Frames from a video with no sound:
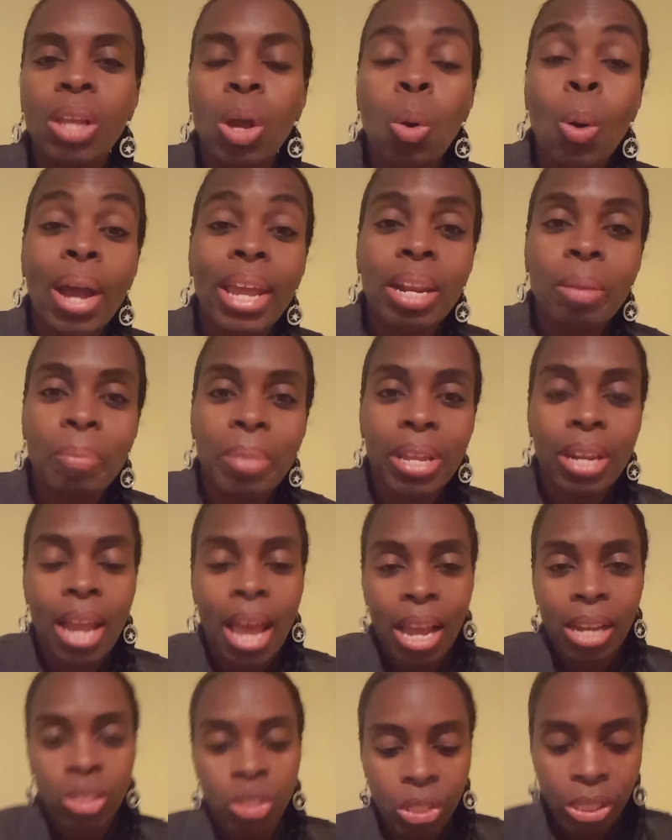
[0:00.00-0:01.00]
quite a bit
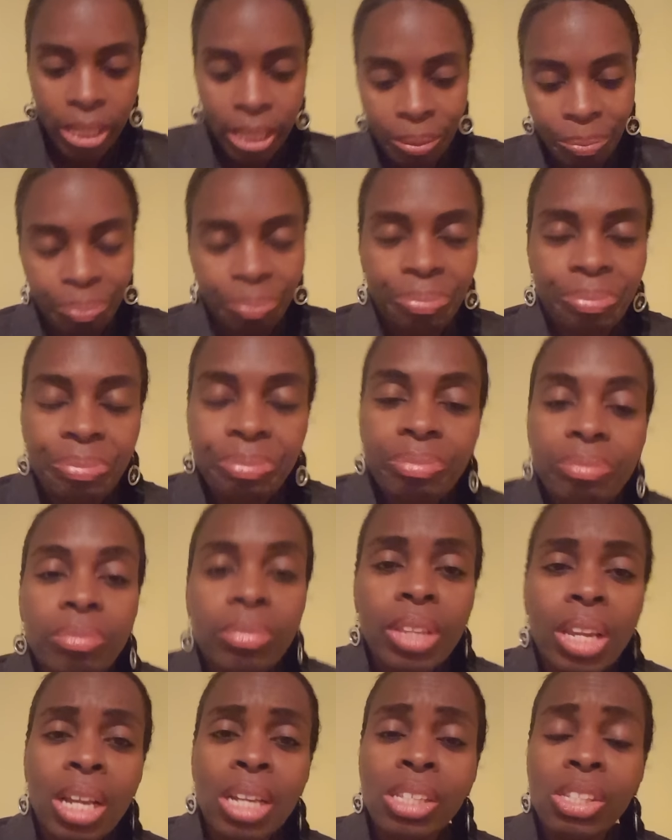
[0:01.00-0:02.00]
actually.
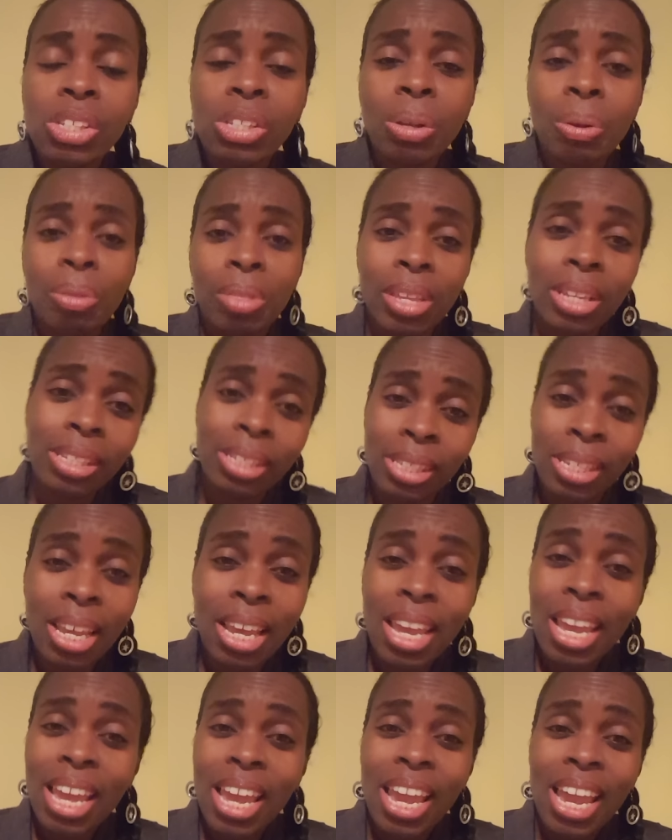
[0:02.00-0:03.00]
And so this
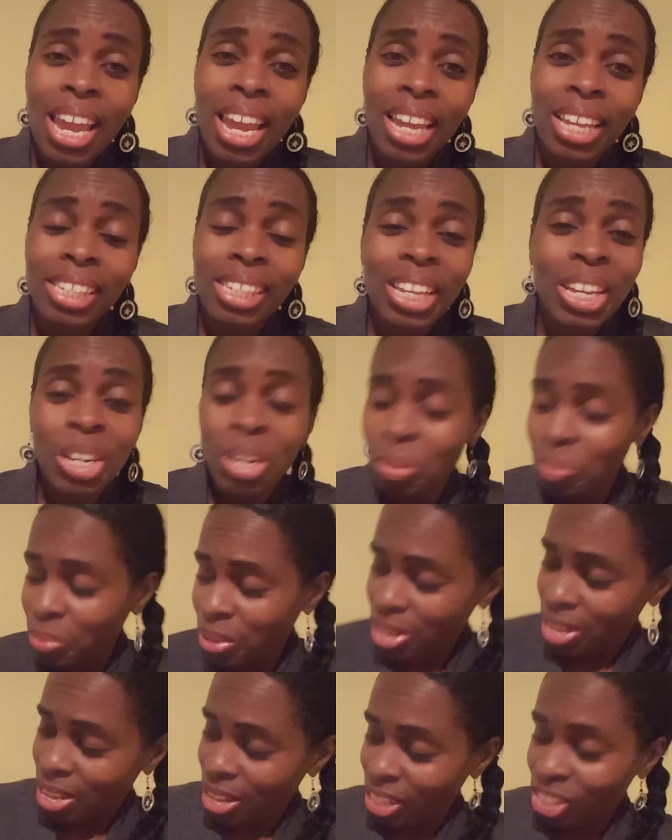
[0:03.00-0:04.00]
is going to
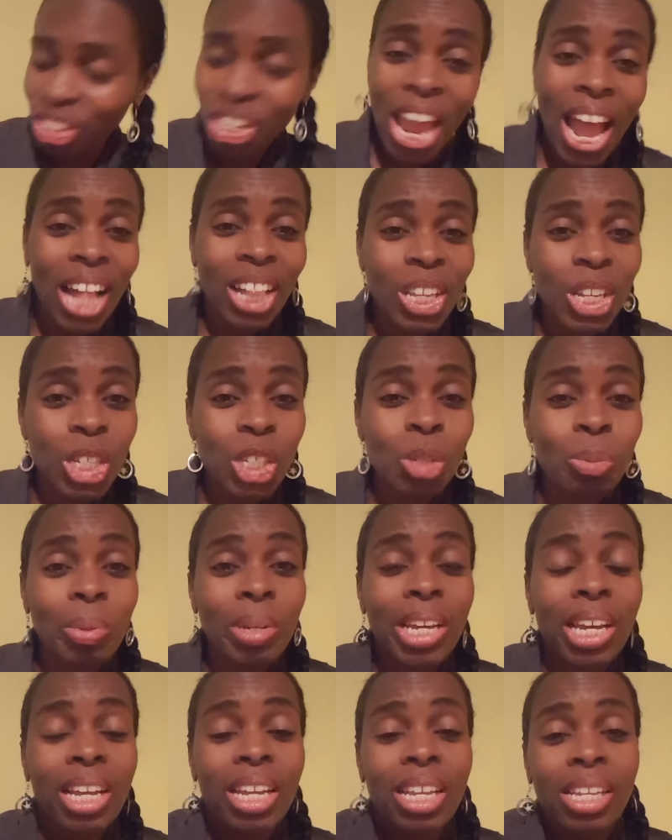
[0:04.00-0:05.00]
be a challenge
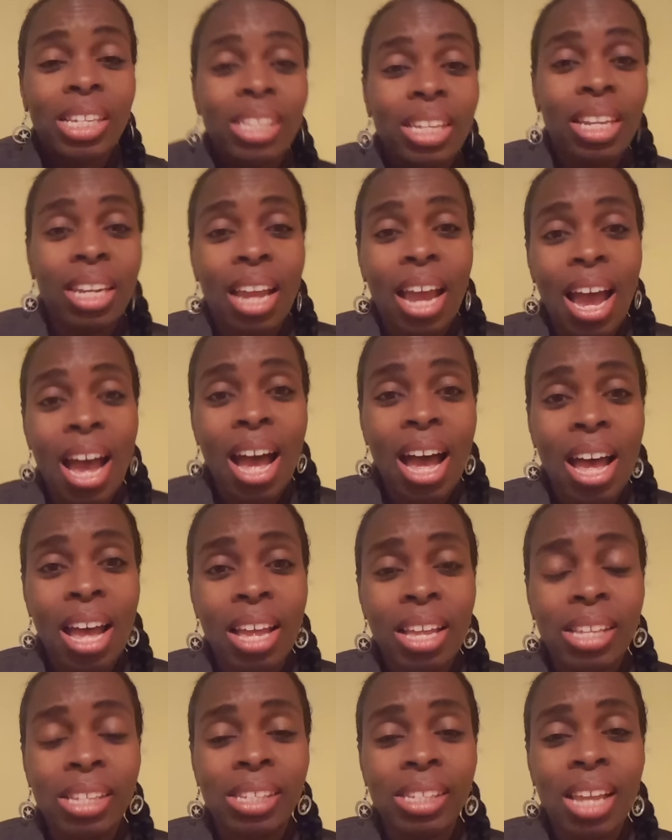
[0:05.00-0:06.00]
because it
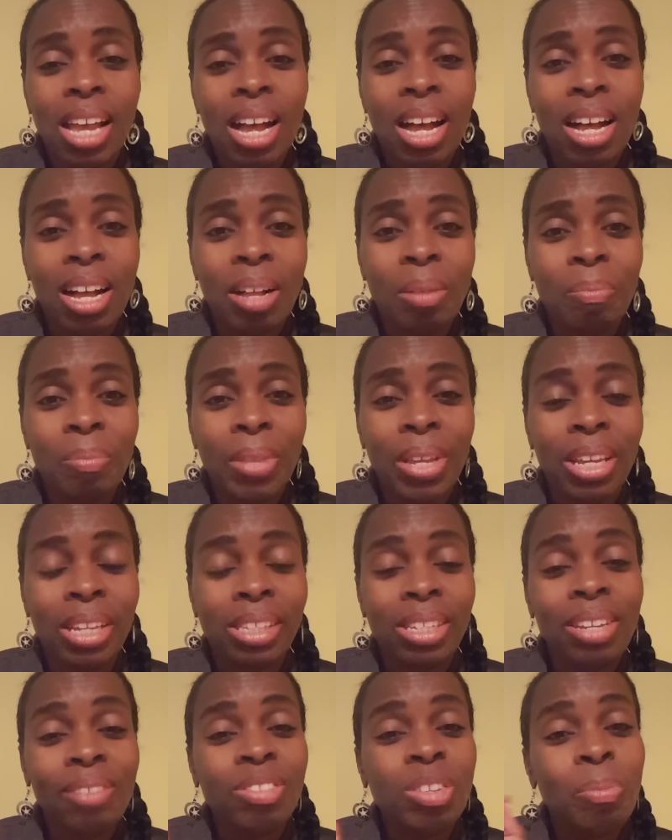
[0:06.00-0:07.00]
has, you
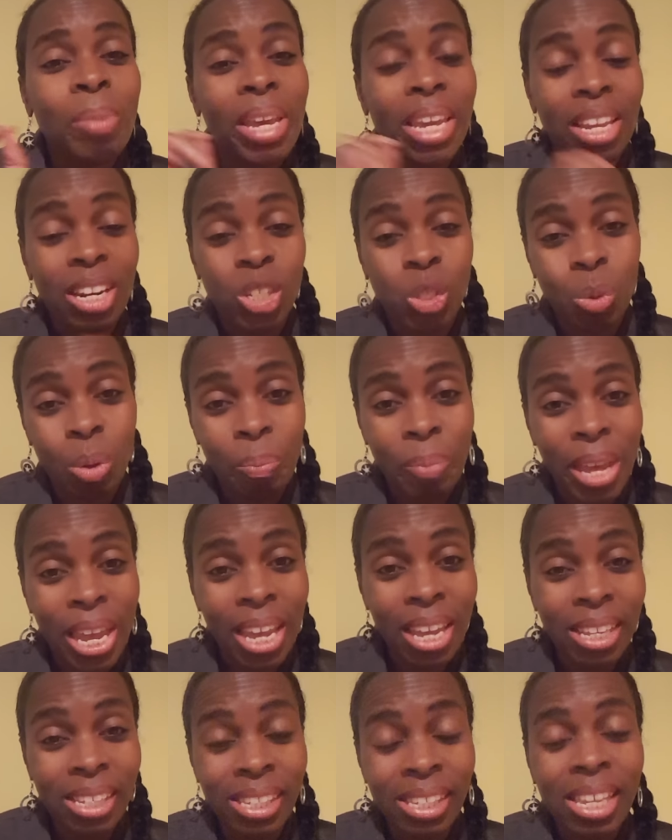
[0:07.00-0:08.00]
have to make it into a
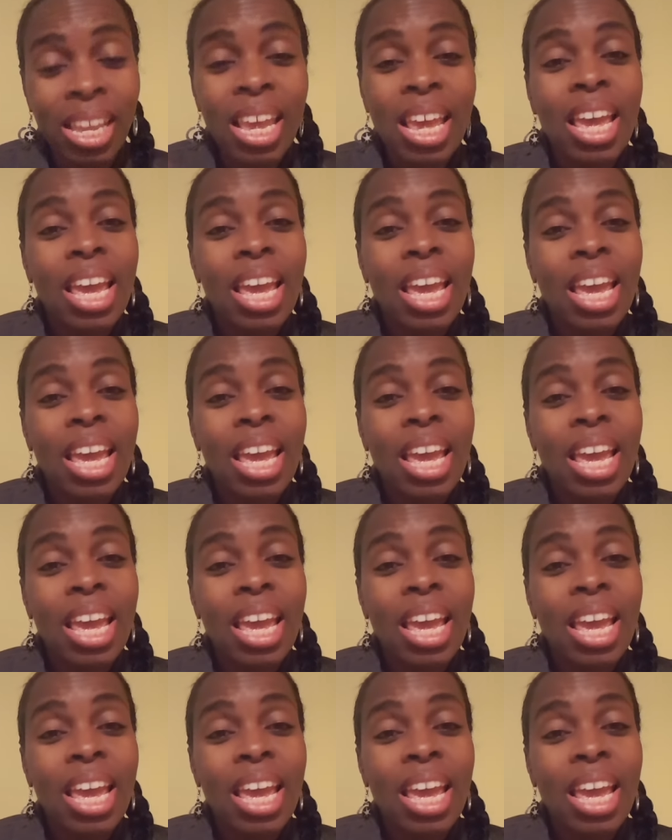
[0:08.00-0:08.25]
paste.